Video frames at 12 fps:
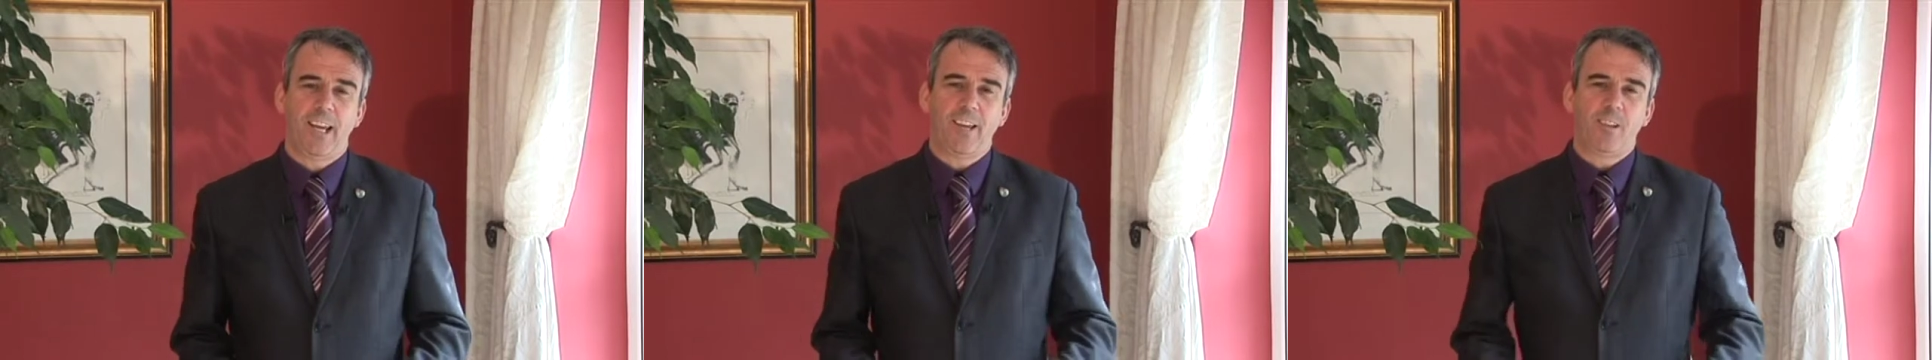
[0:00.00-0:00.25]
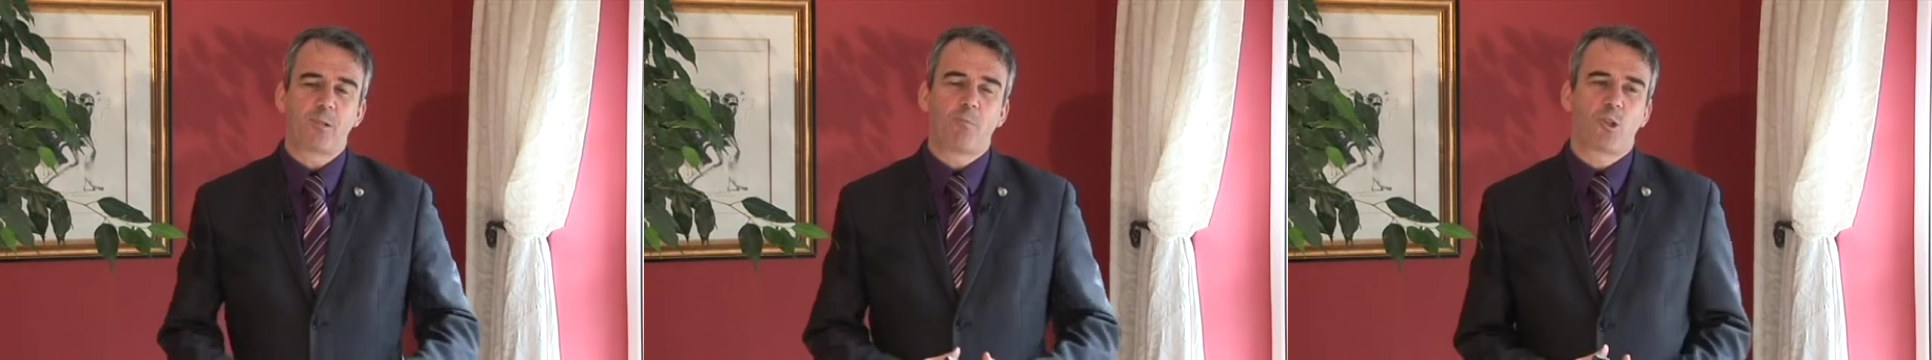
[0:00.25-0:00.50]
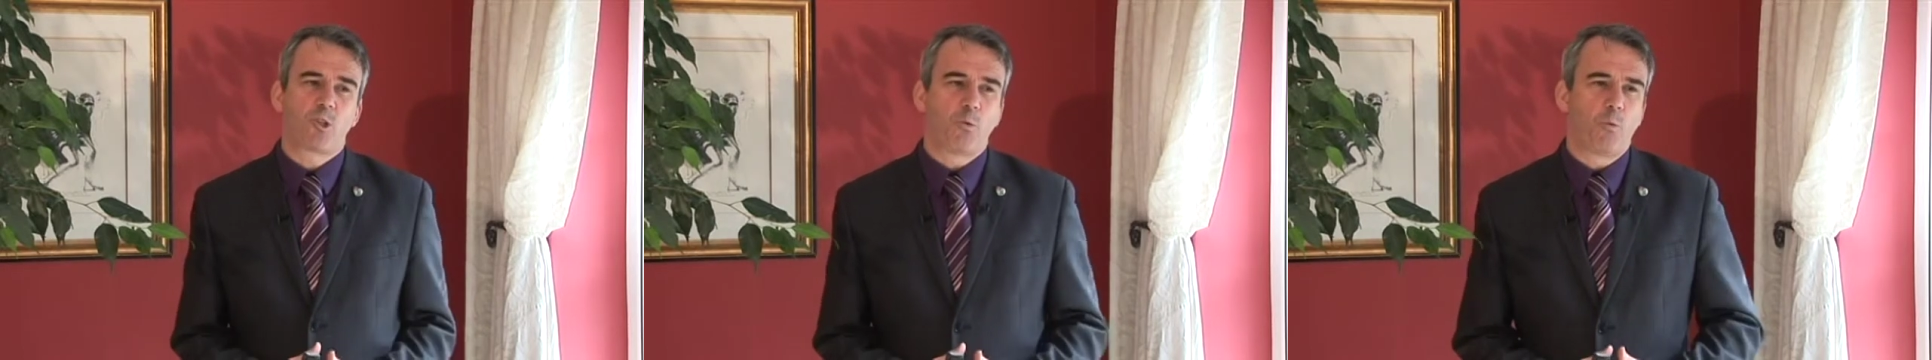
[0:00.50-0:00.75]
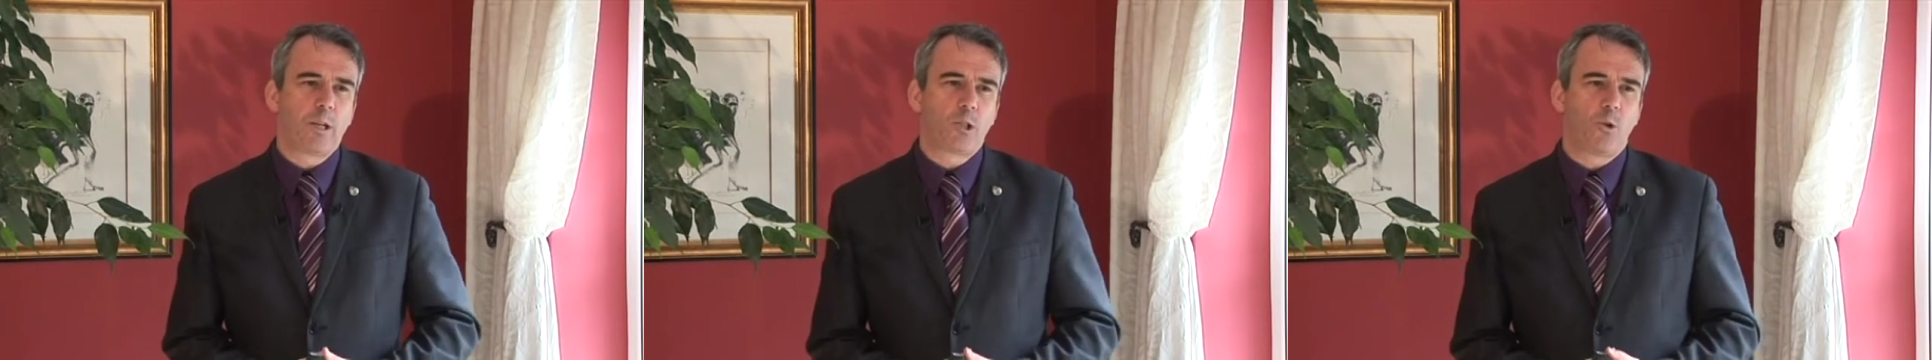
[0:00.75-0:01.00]
In this module,
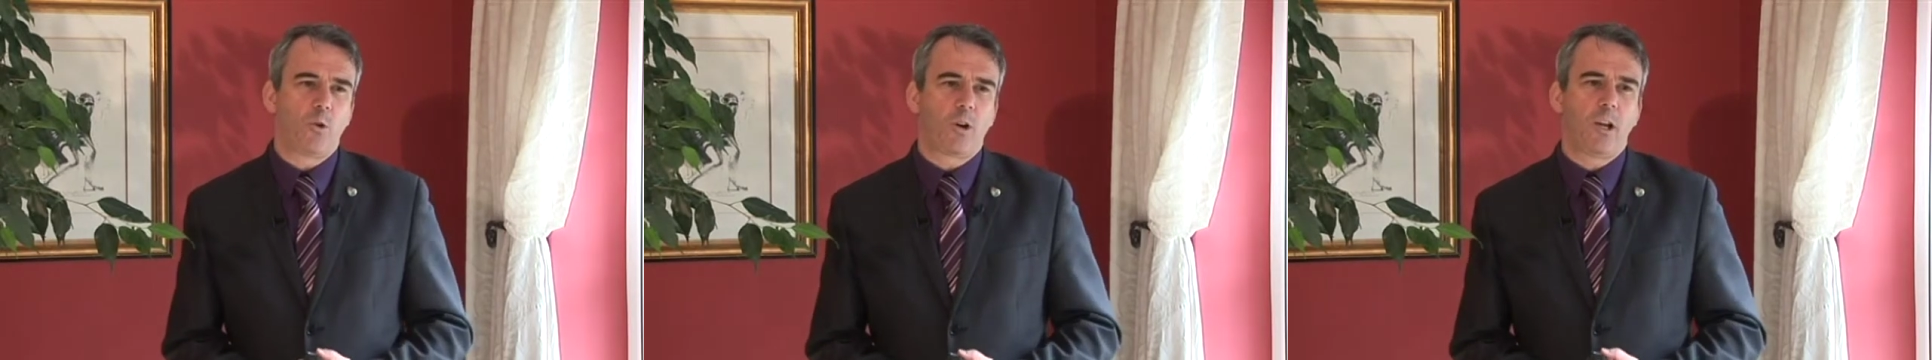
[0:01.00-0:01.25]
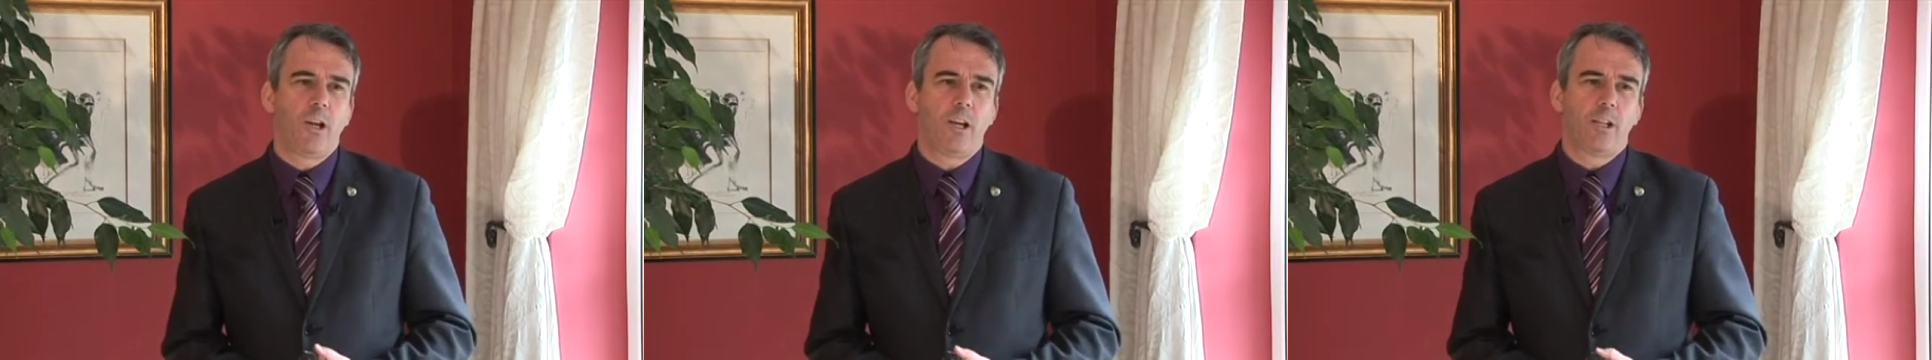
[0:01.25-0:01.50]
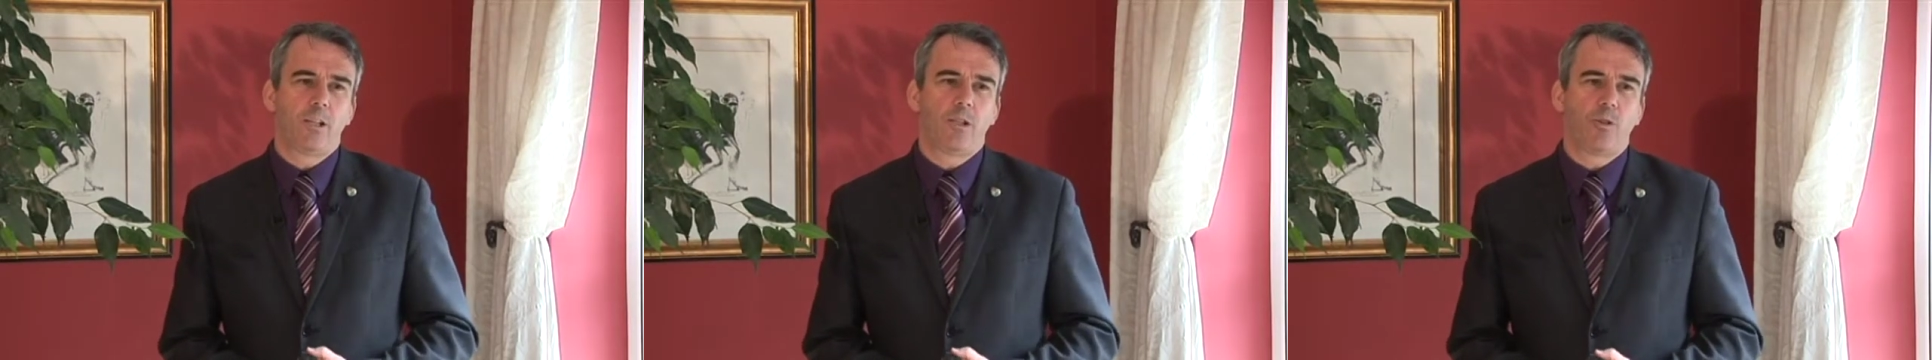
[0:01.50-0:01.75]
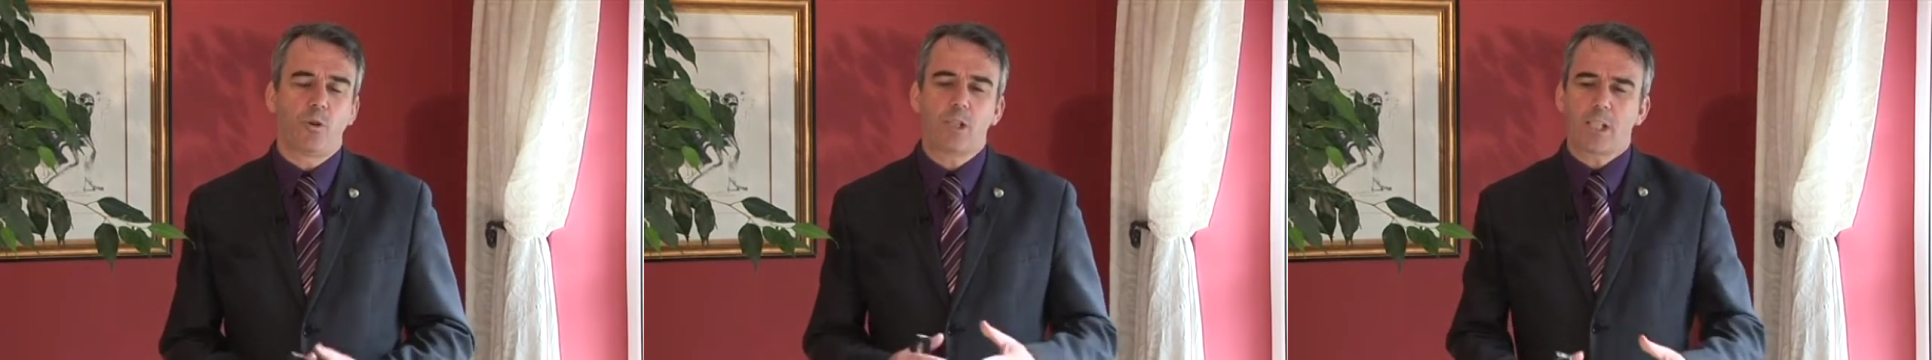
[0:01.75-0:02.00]
we talk to
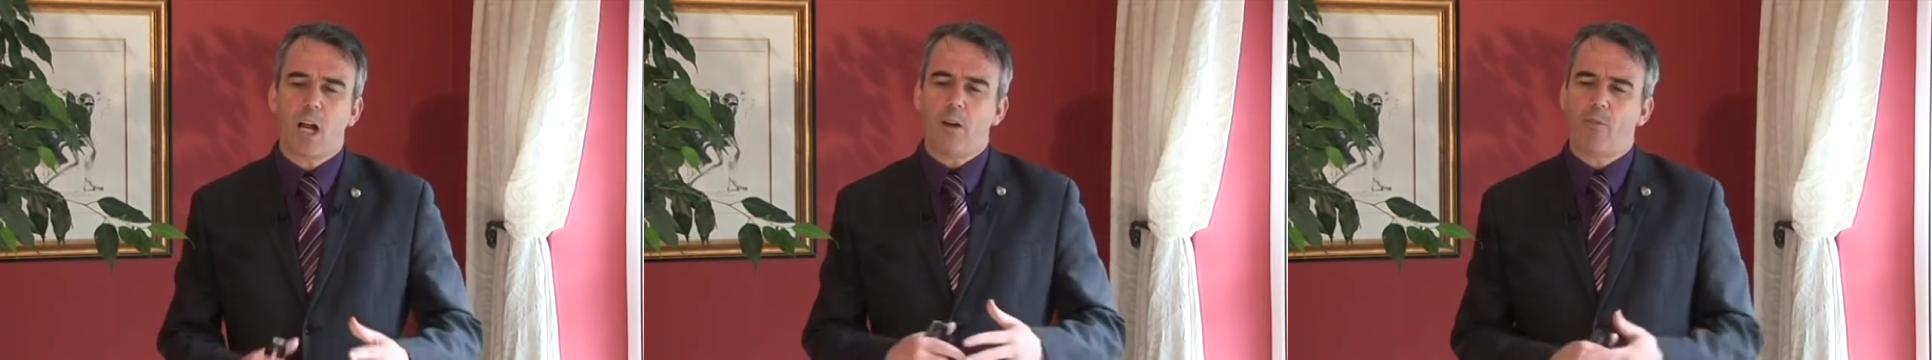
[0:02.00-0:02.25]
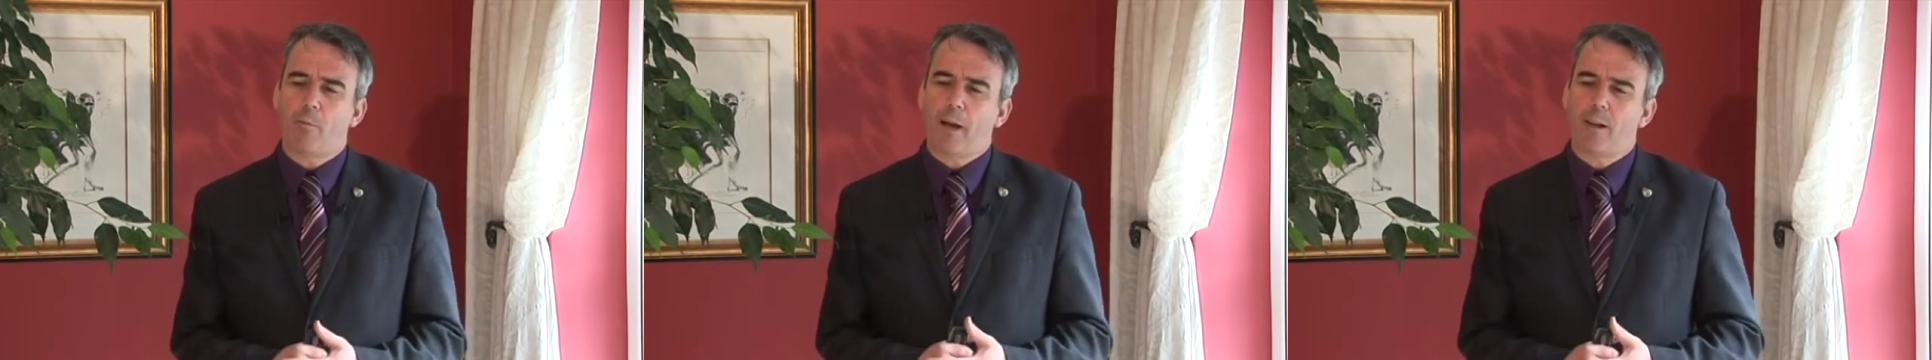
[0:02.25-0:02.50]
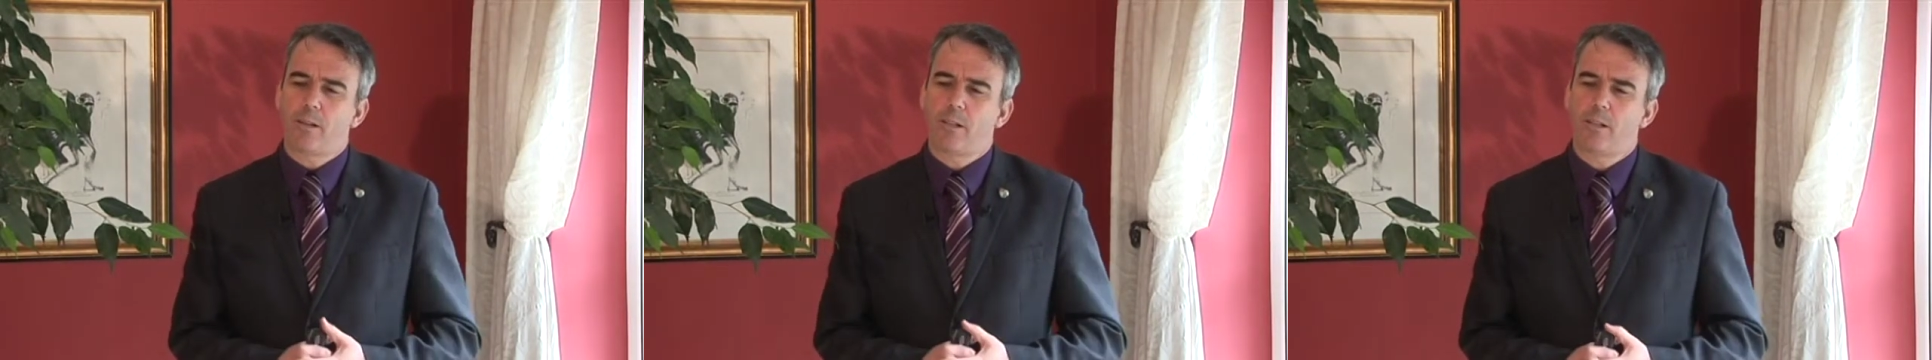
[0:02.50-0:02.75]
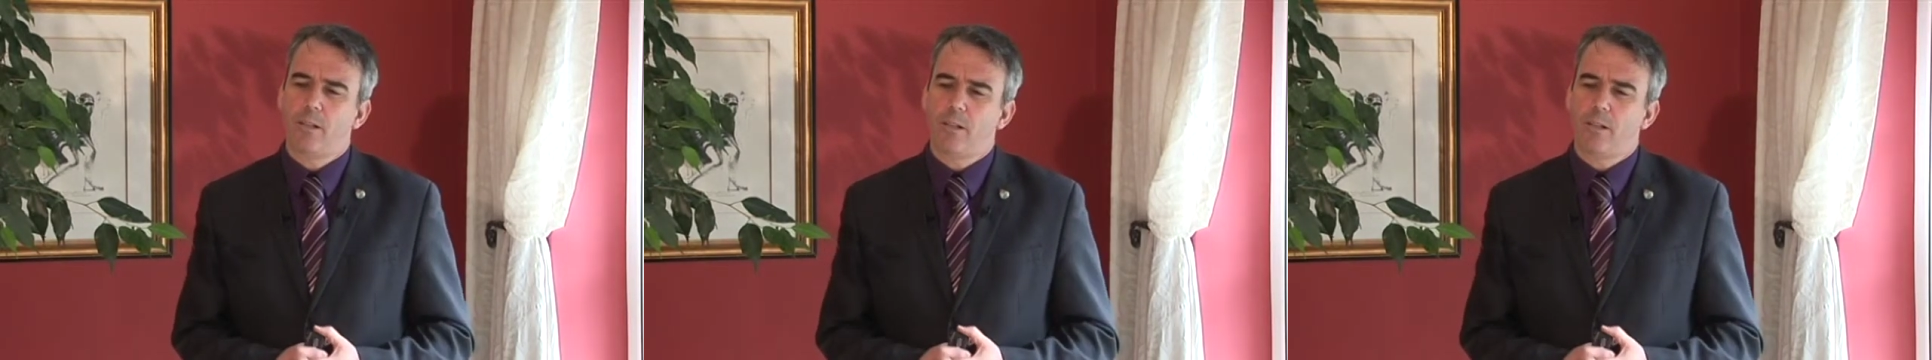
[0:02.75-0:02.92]
your staff about